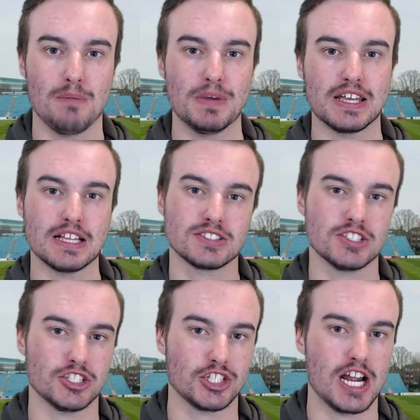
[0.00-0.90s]
up against
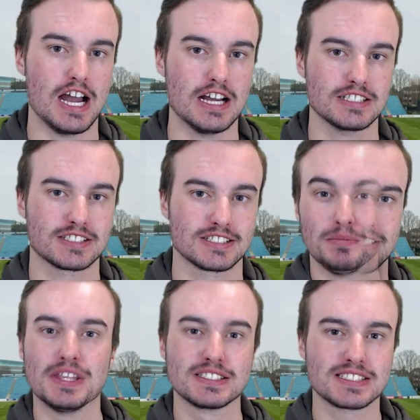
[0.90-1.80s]
the Sharks.
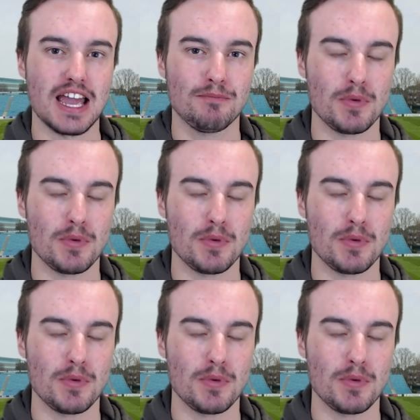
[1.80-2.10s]
But this game